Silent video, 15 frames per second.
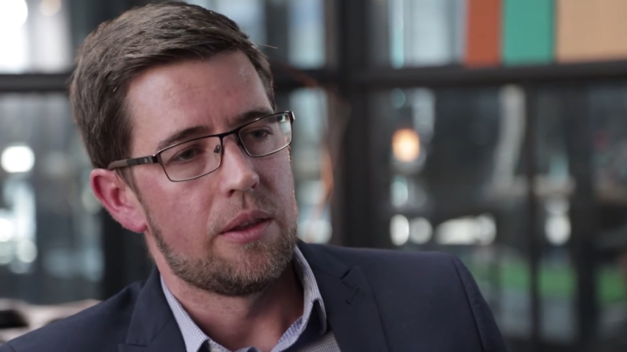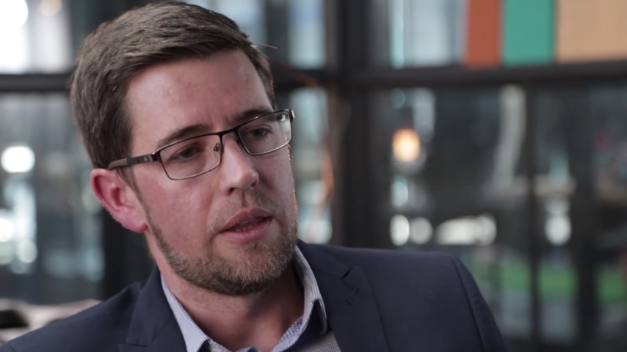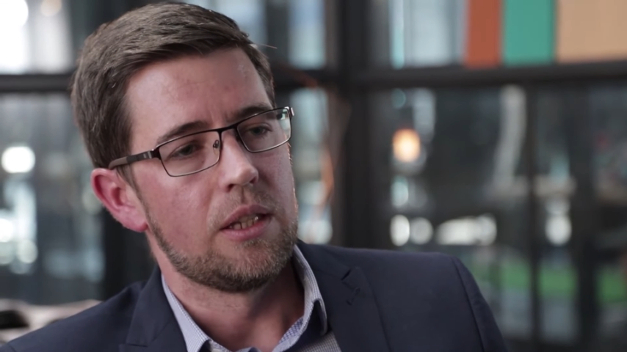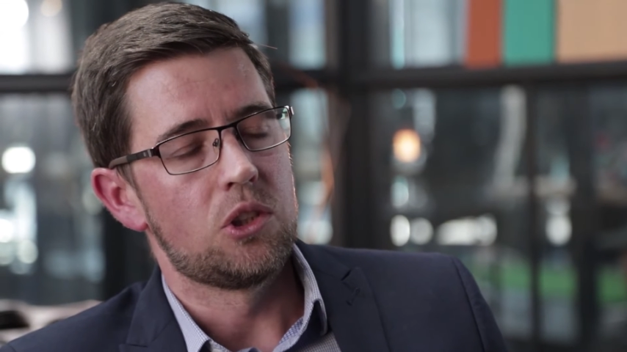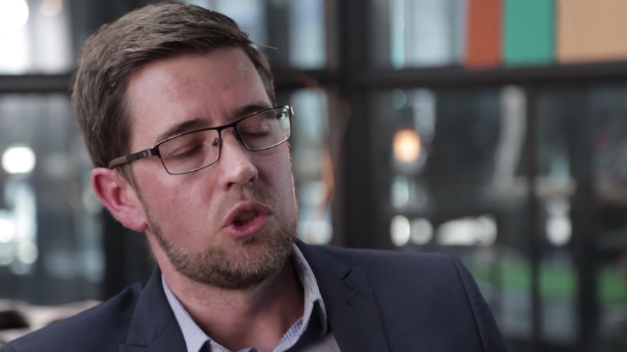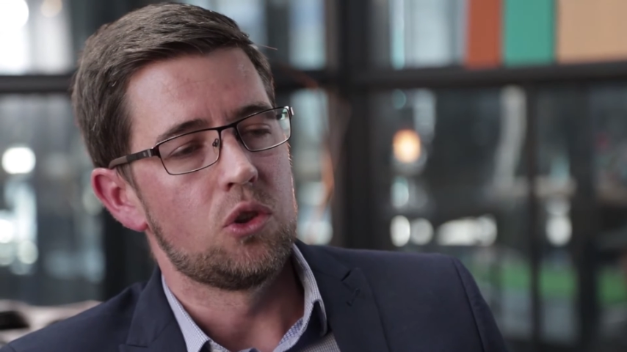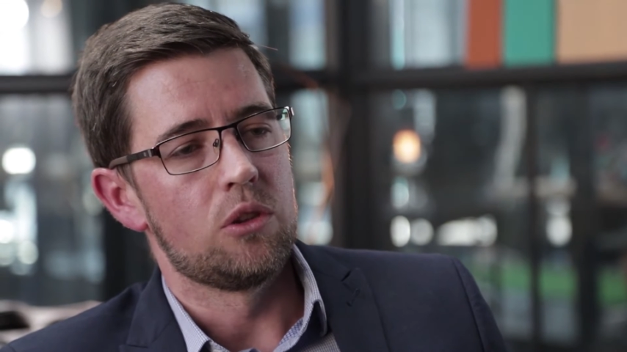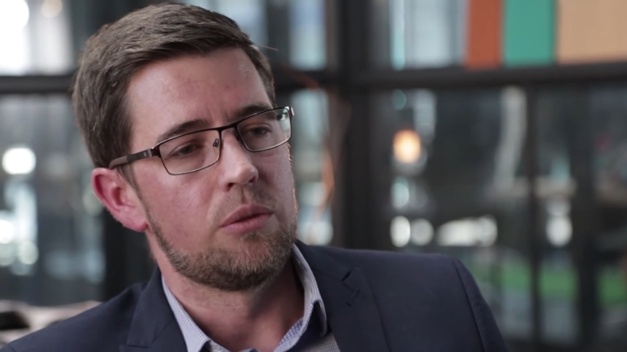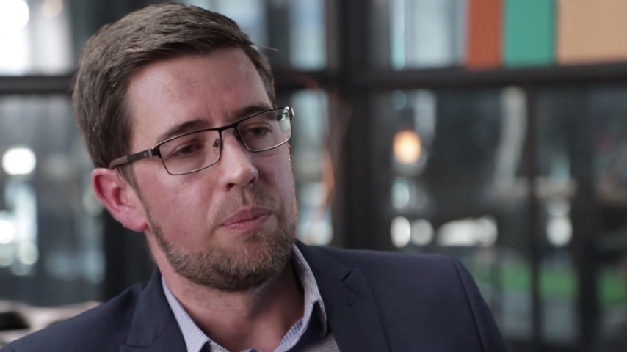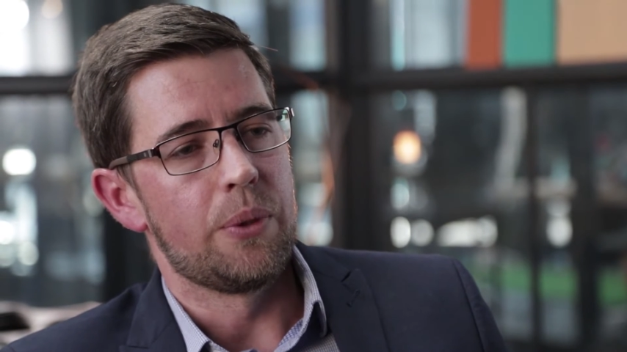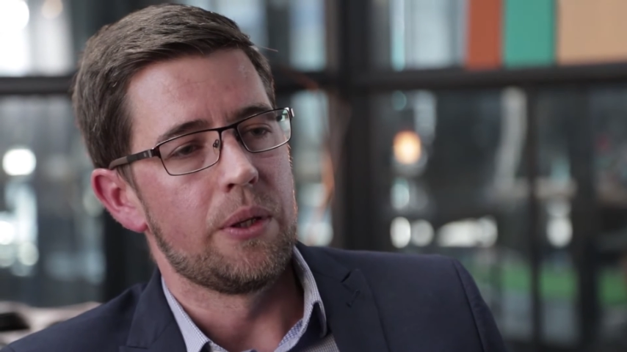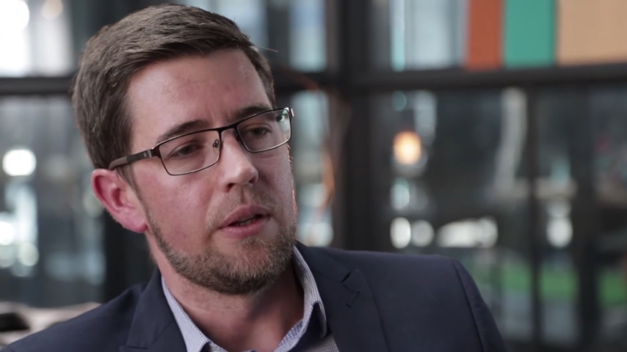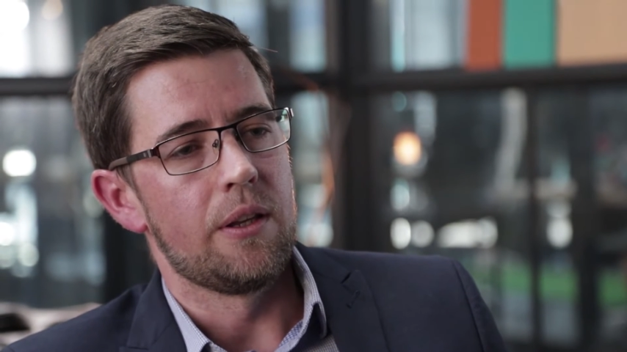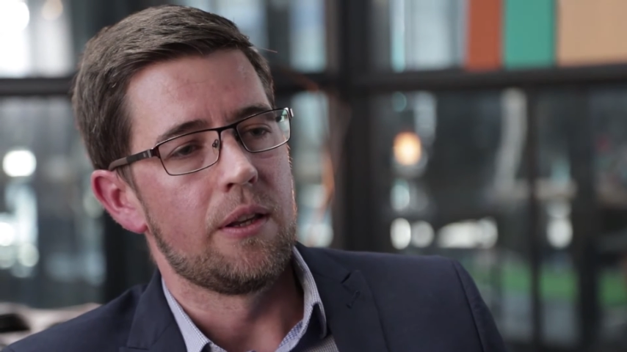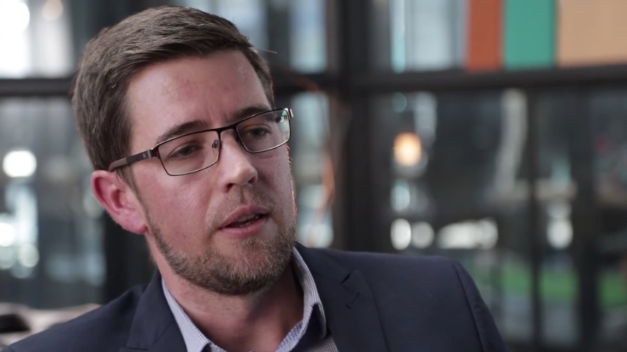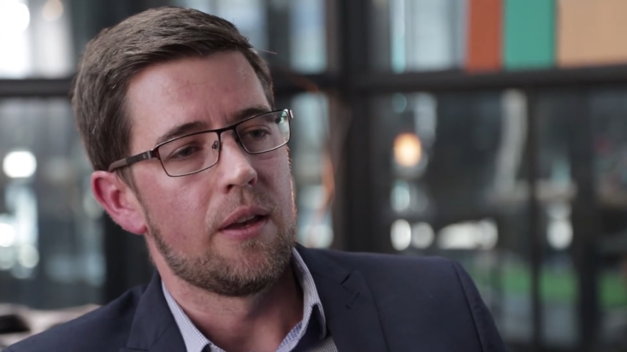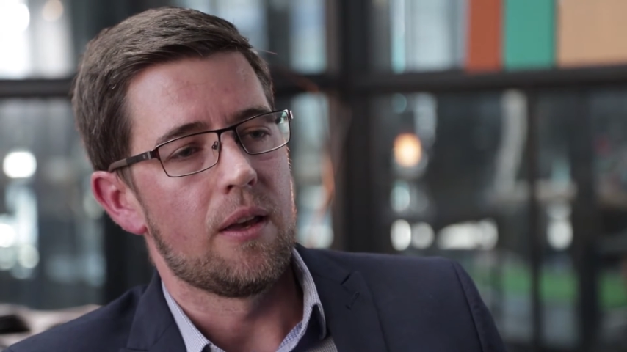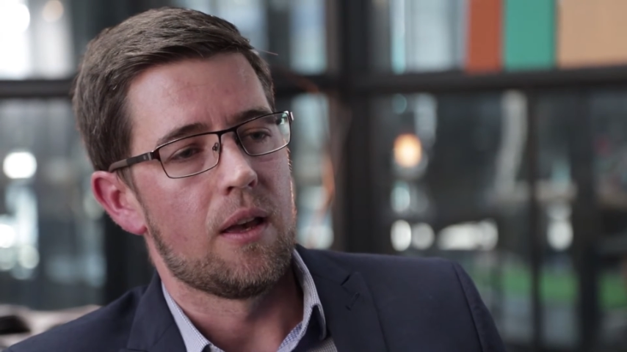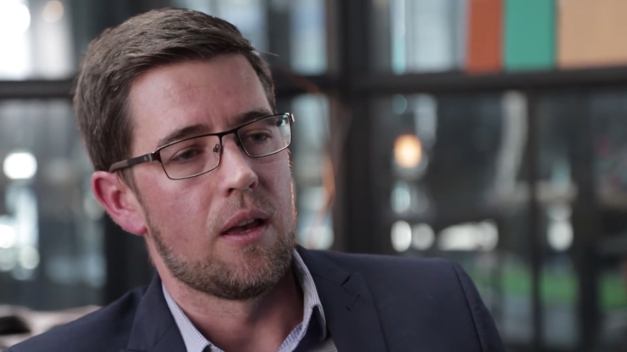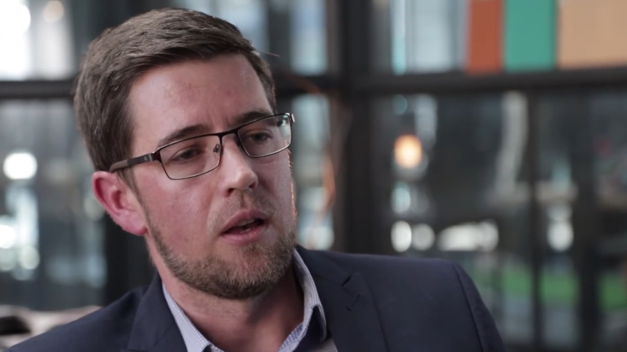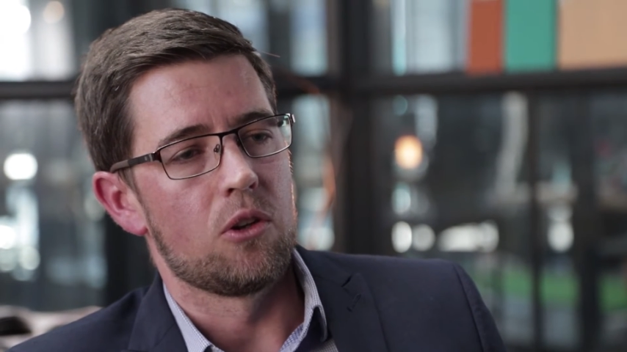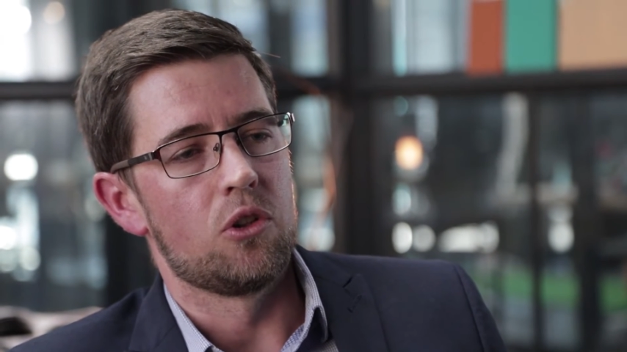there should be
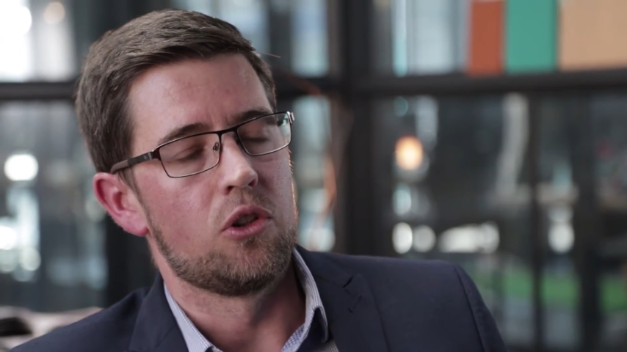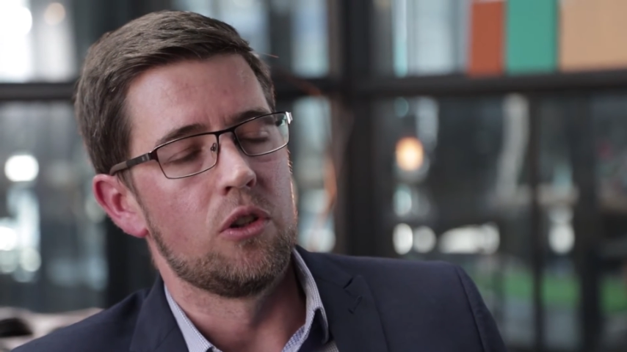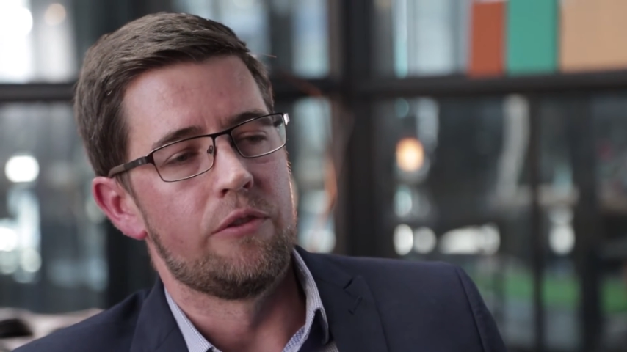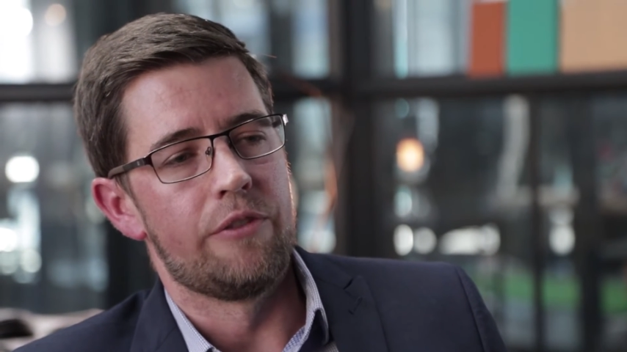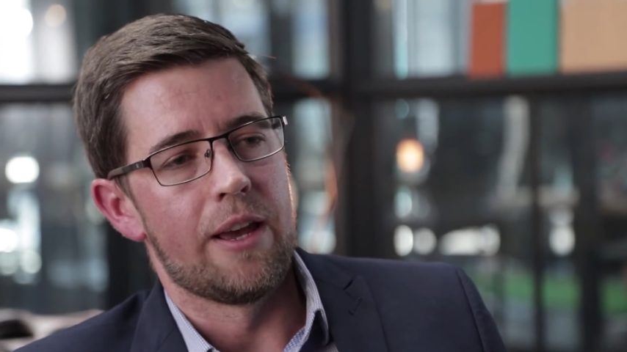good